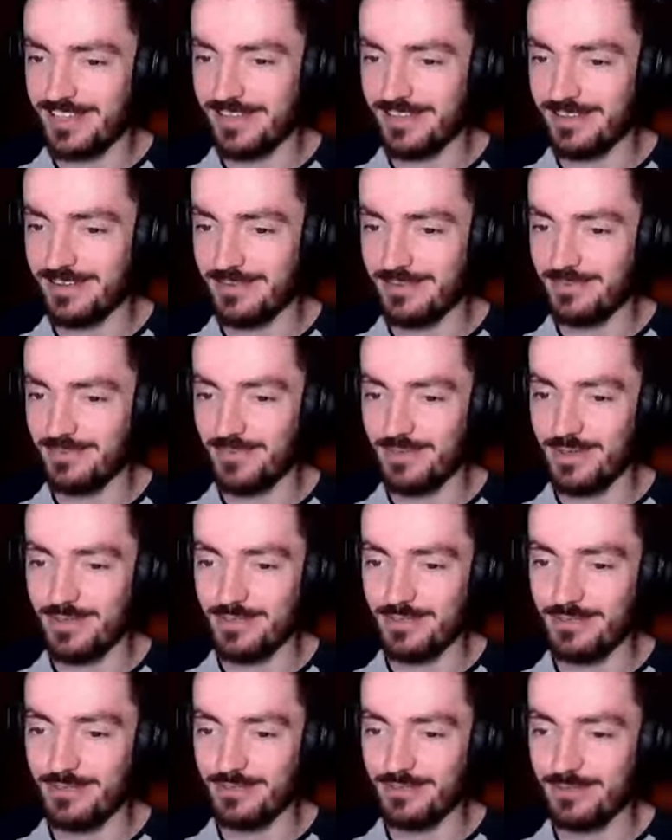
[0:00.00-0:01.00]
I am
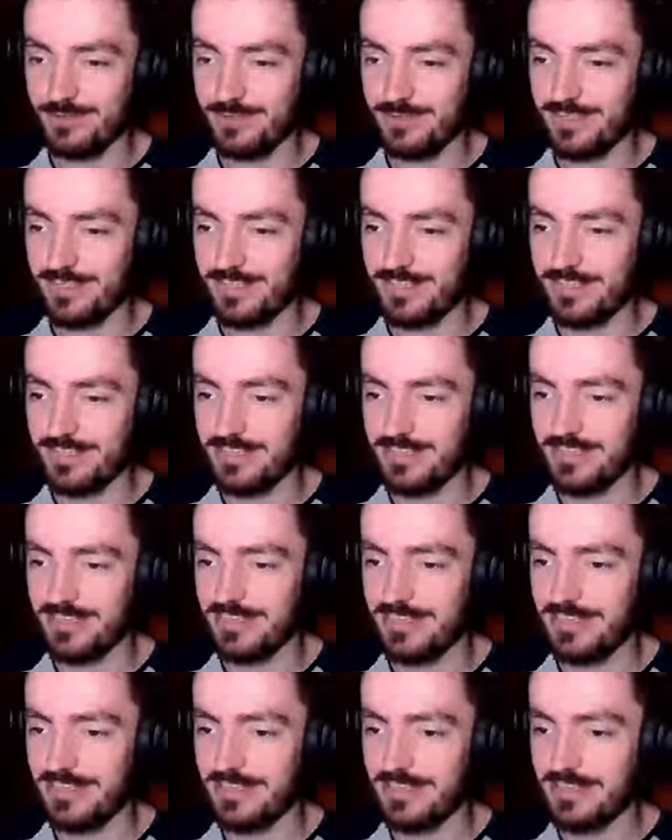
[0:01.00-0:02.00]
thoroughly
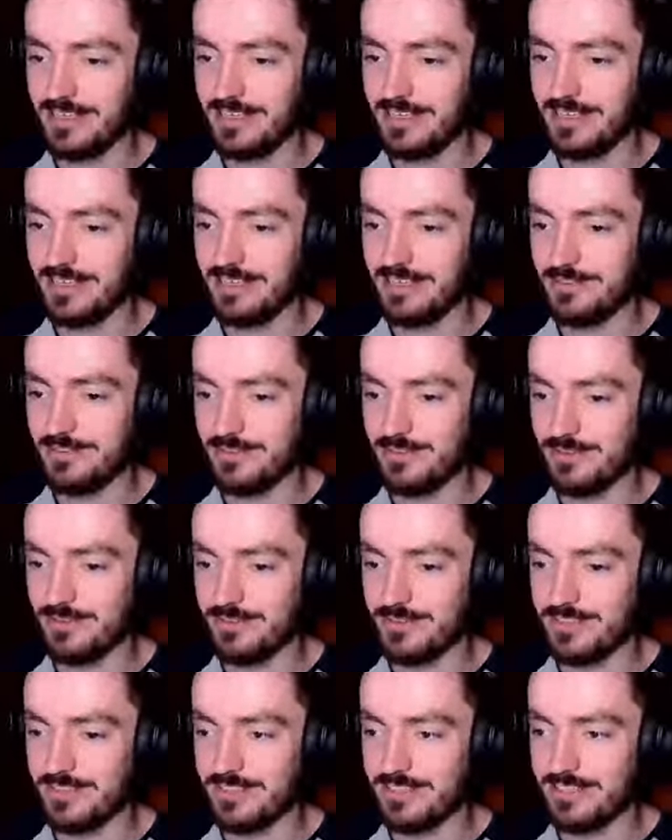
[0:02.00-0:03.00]

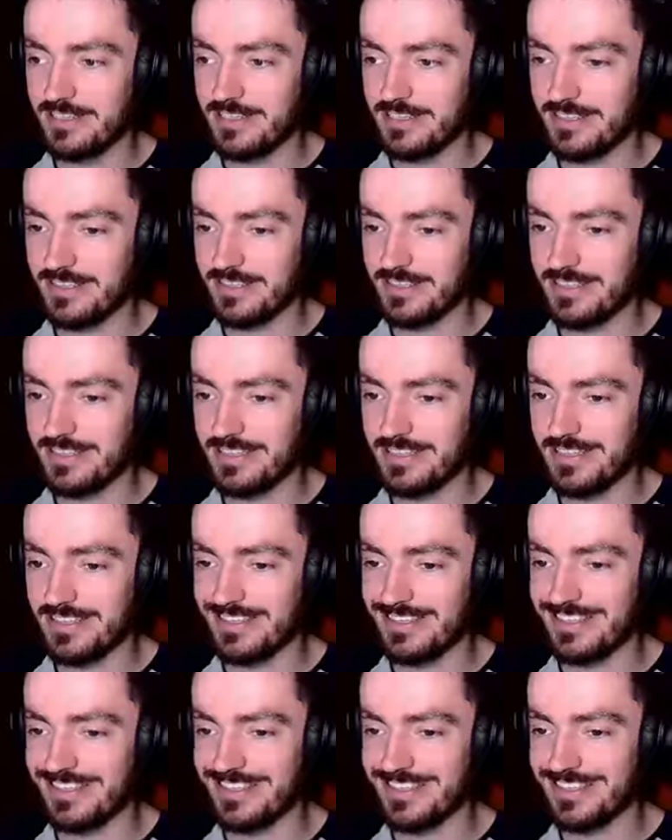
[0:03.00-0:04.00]
enjoying this. This
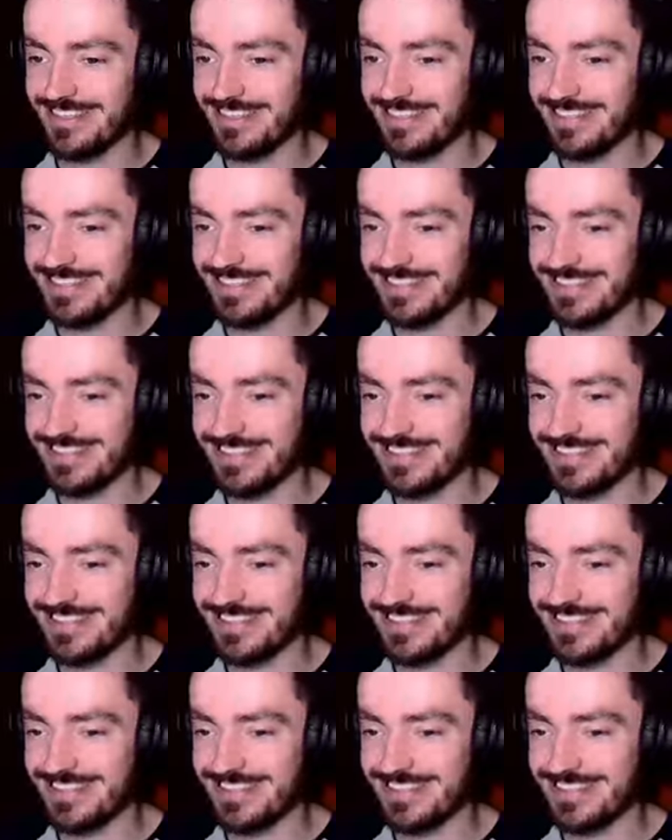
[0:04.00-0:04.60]
is...